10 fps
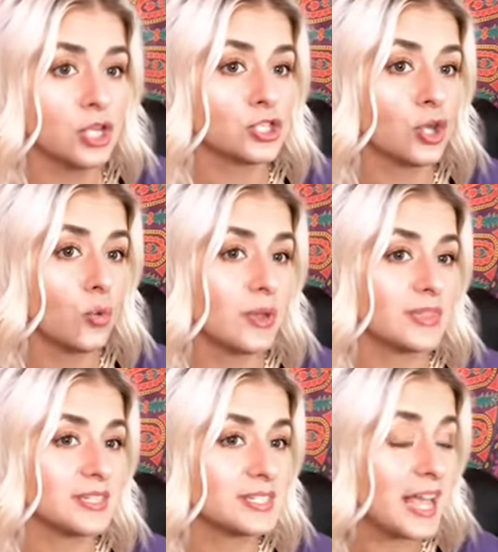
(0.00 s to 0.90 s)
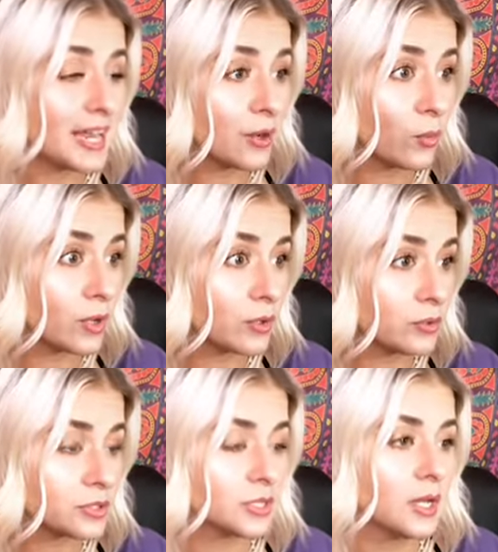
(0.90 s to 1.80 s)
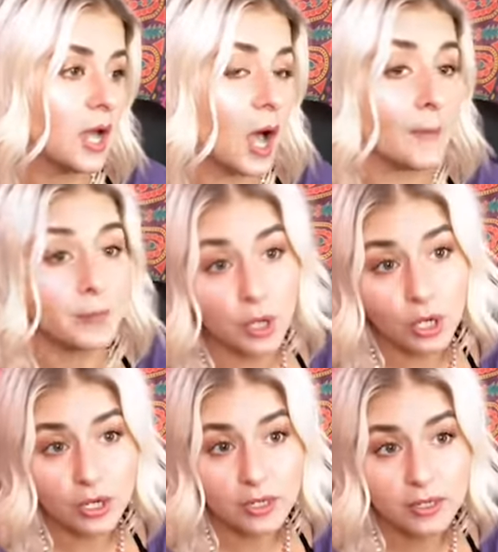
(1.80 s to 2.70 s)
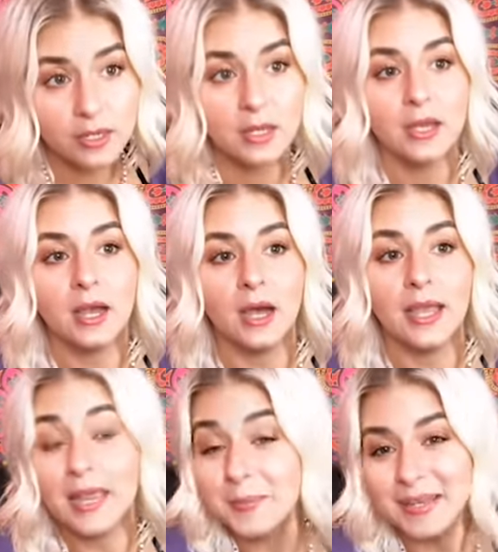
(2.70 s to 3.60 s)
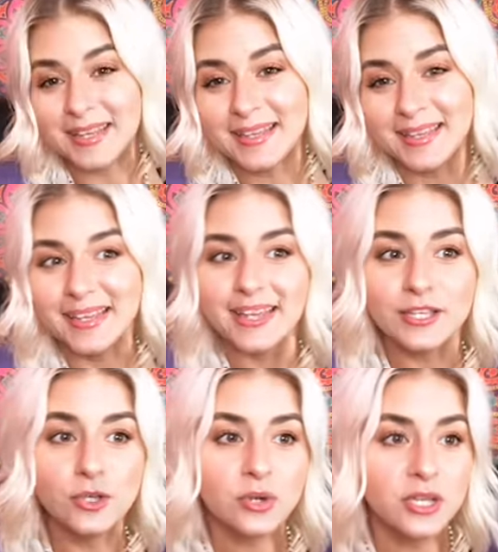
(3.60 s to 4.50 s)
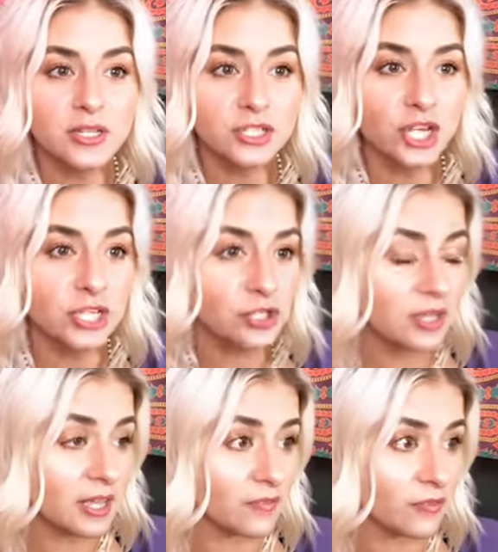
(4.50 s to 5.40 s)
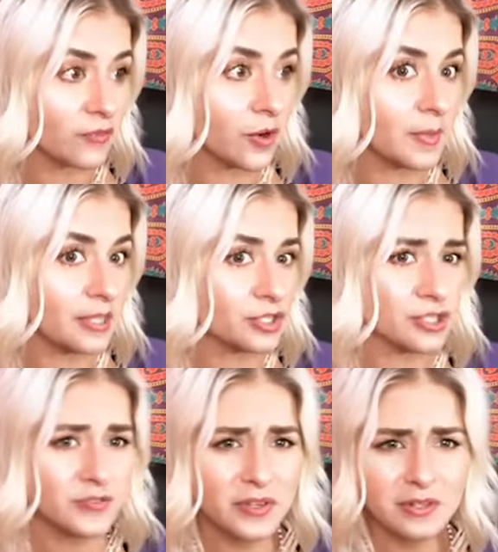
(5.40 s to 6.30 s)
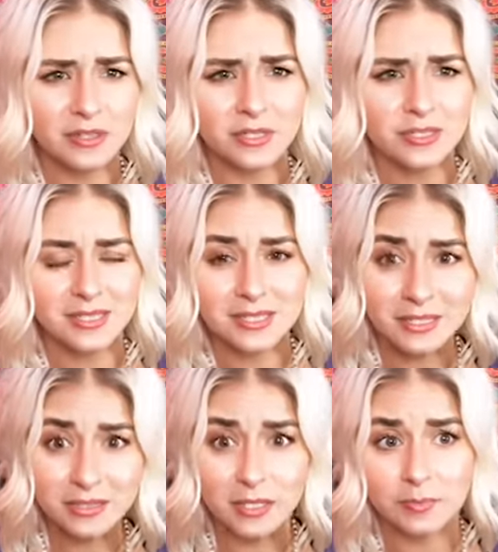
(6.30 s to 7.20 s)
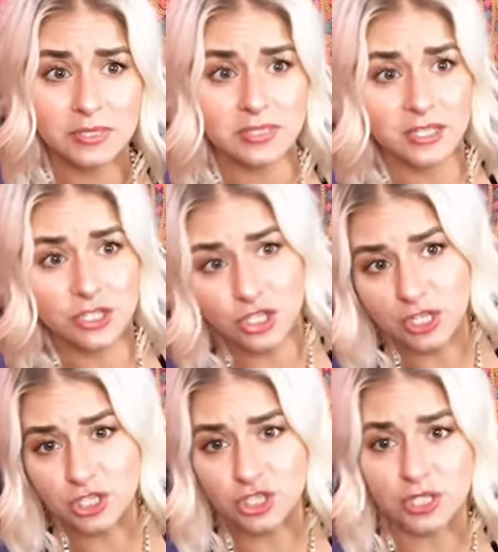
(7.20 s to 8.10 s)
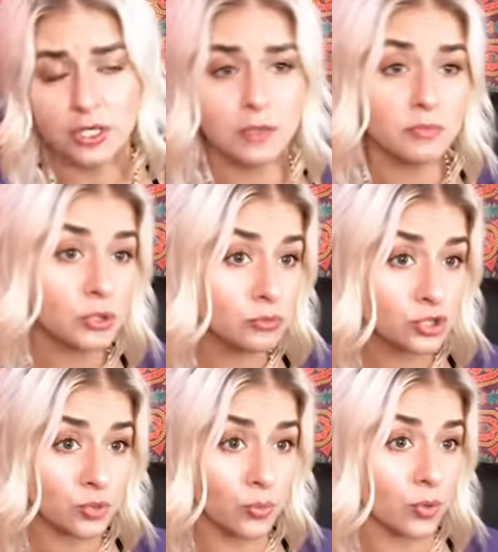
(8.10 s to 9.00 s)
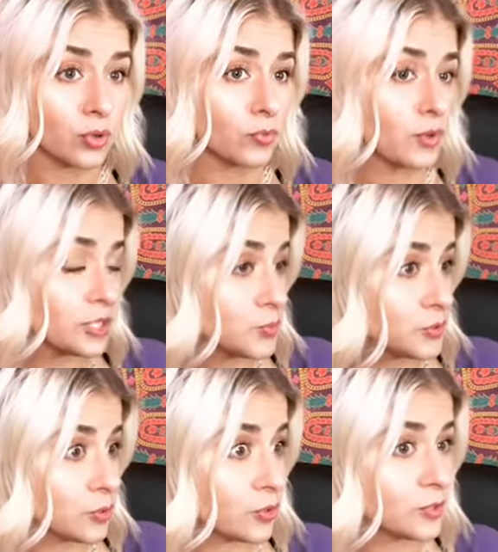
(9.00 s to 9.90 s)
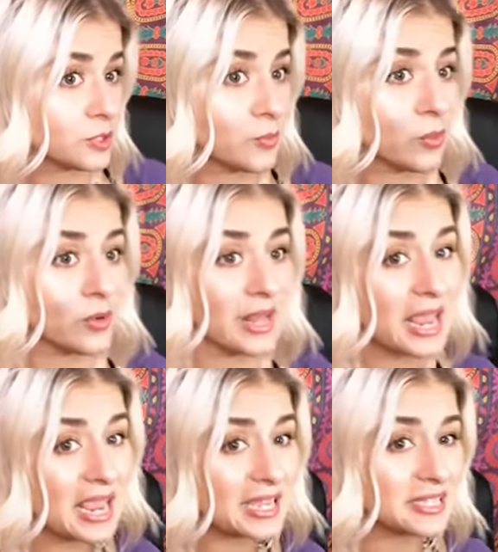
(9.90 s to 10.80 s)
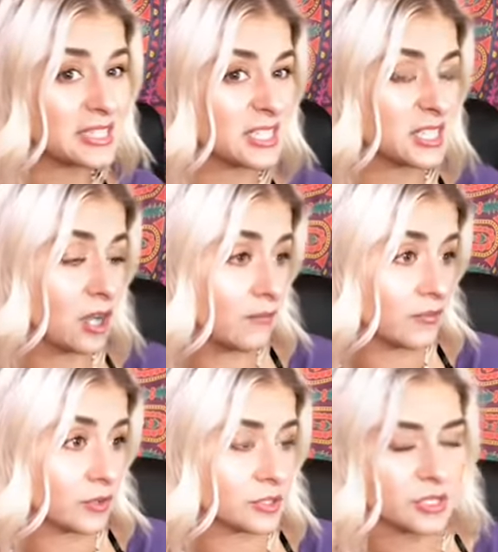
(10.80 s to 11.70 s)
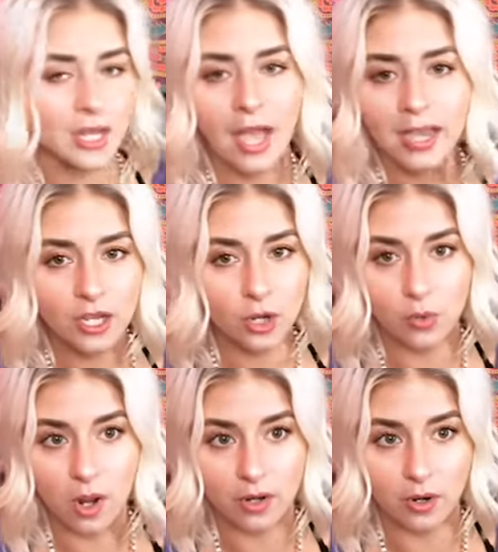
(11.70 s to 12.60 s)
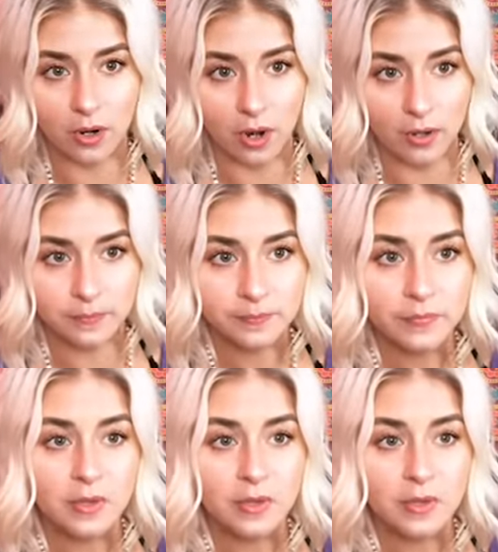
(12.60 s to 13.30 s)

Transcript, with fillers: So with 10 oils, a book, uh, and me, you can change your life from anxious feelings to sleep to digestion, immune support, respiratory support, aches, discomforts. I could go on and on and on.